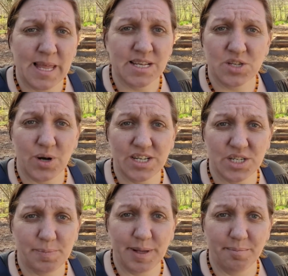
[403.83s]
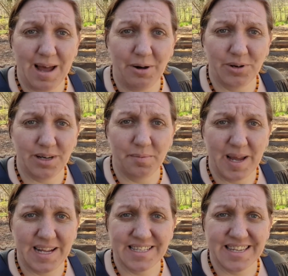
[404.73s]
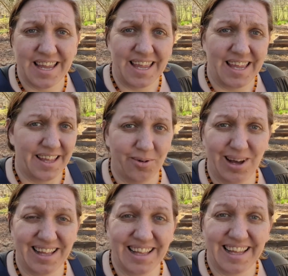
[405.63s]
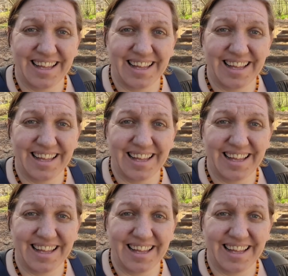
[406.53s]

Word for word: so I just built mounded beds. Well,